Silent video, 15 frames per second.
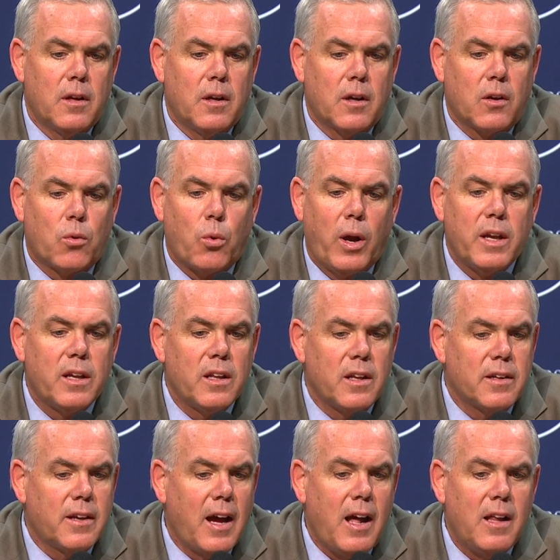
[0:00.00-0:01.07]
a great deal
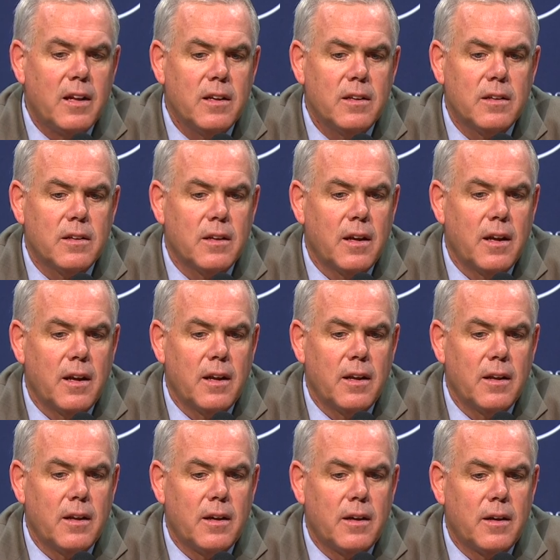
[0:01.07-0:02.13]
of talent
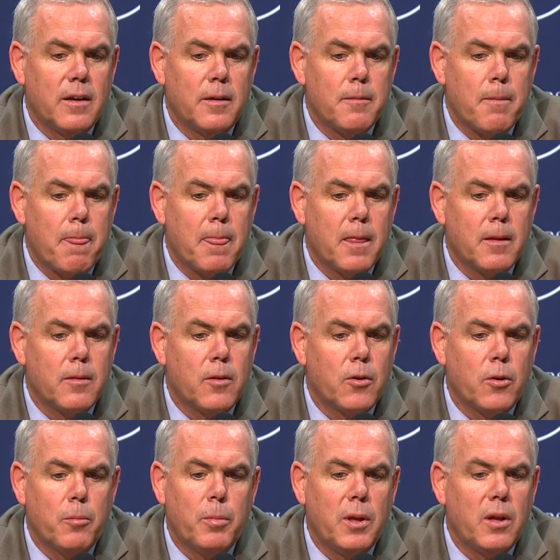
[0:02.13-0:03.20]
and uh,
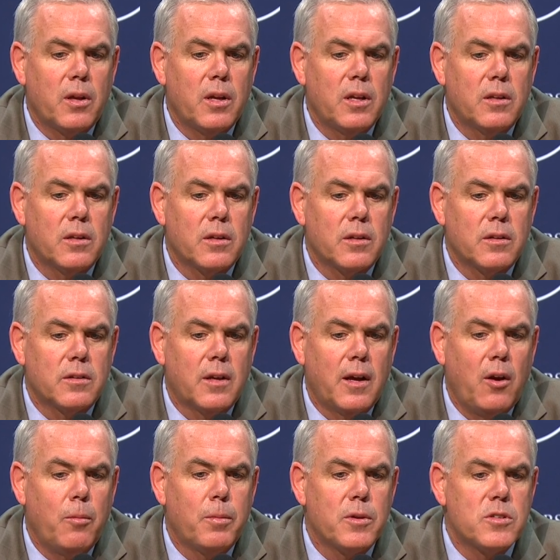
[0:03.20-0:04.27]
their ability to, to
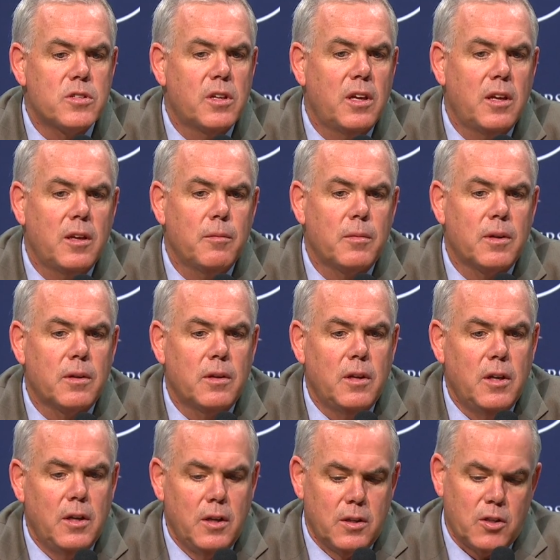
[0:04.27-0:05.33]
help this team and
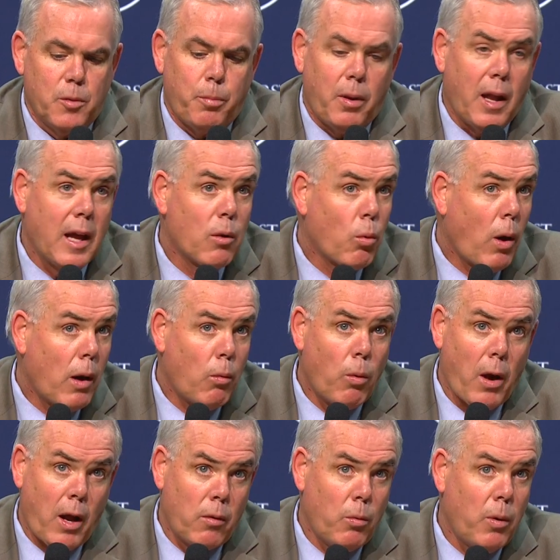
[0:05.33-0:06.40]
to play right,
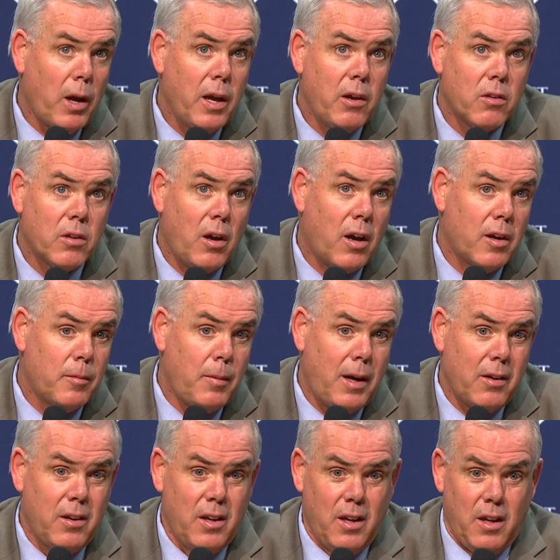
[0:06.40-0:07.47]
right away. You're talking
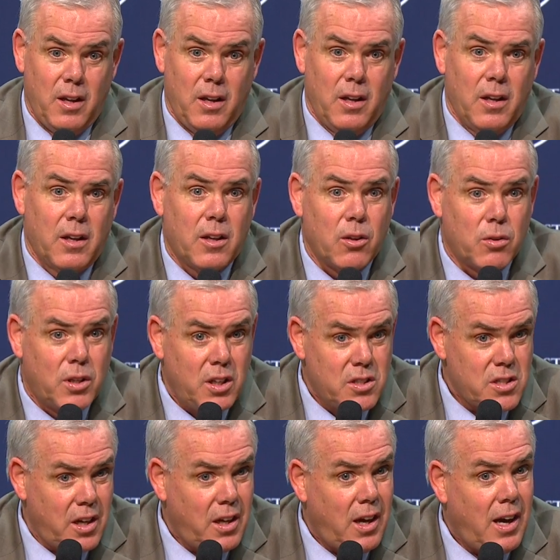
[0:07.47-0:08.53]
about, you know,
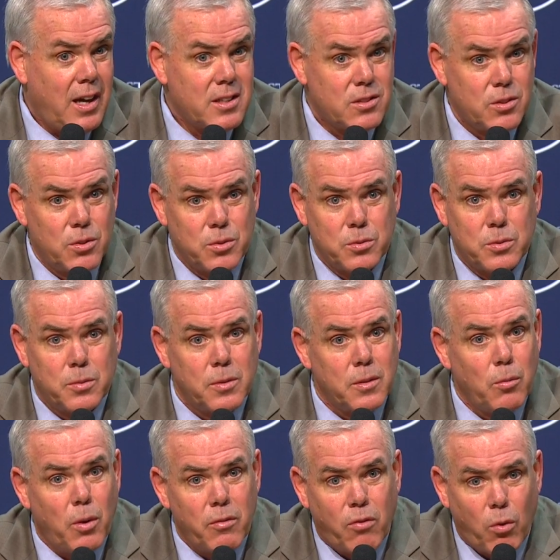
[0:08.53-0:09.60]
TJ Haws, who's
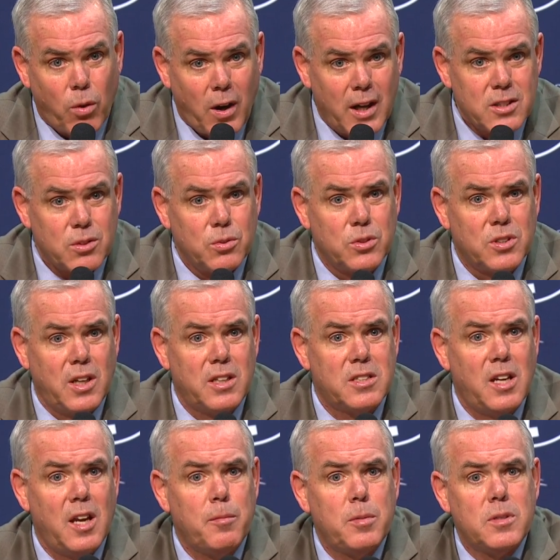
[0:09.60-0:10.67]
won four high school state
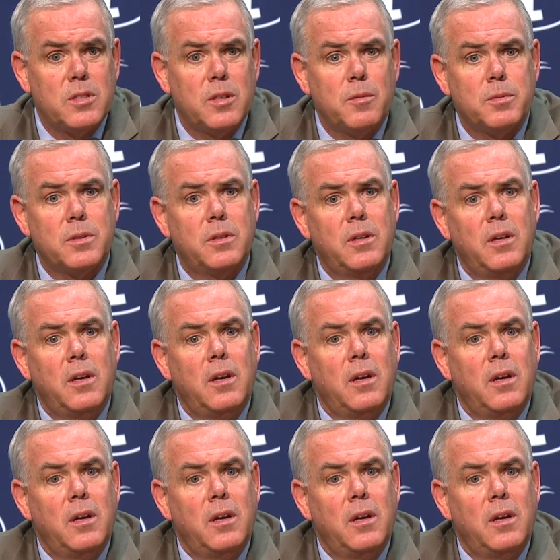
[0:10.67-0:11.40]
championships